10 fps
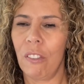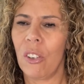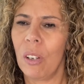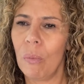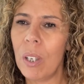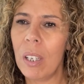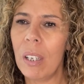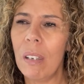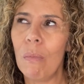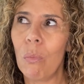And don't
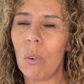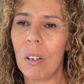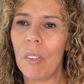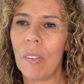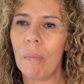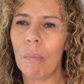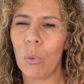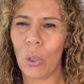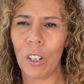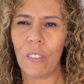we want
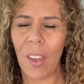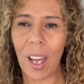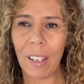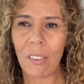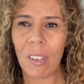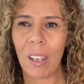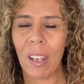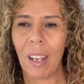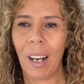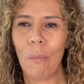more of that?
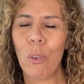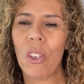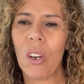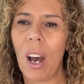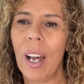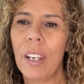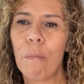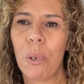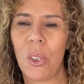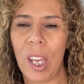Aren't we tired of
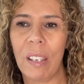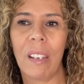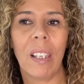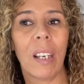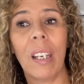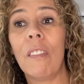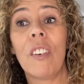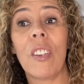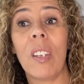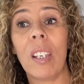pretending that
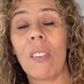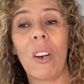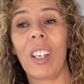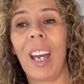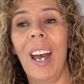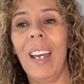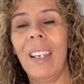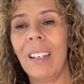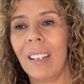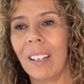everything is
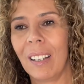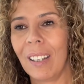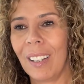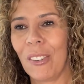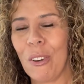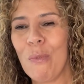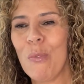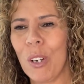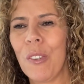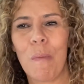okay? Don't we
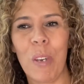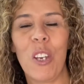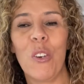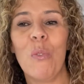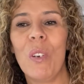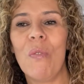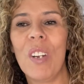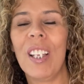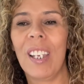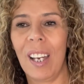want to be who we
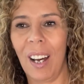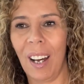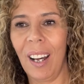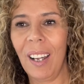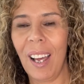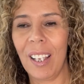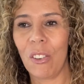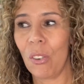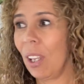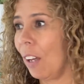really are
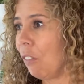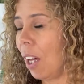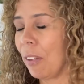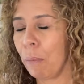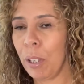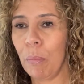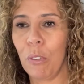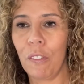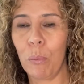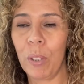and to love other
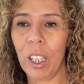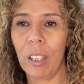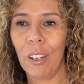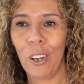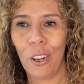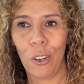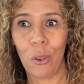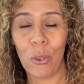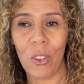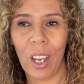people for being
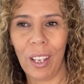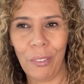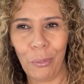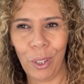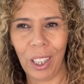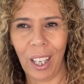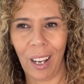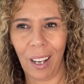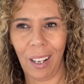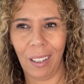who they really
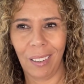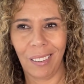are?